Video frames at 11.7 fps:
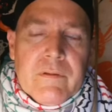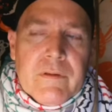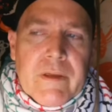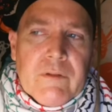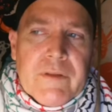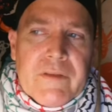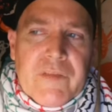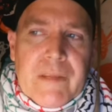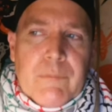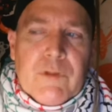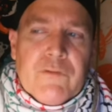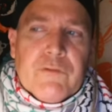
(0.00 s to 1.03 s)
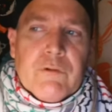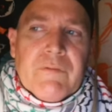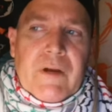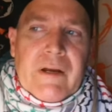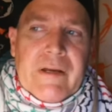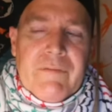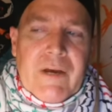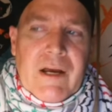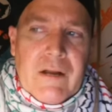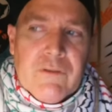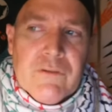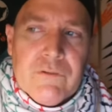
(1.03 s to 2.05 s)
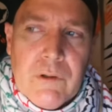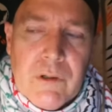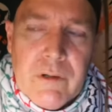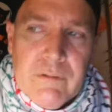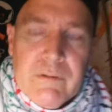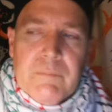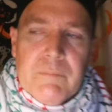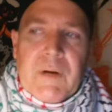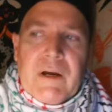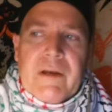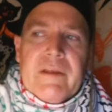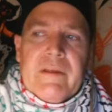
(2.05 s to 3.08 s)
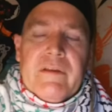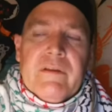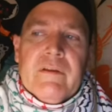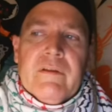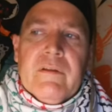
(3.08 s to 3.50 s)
at least able to survive onslaught by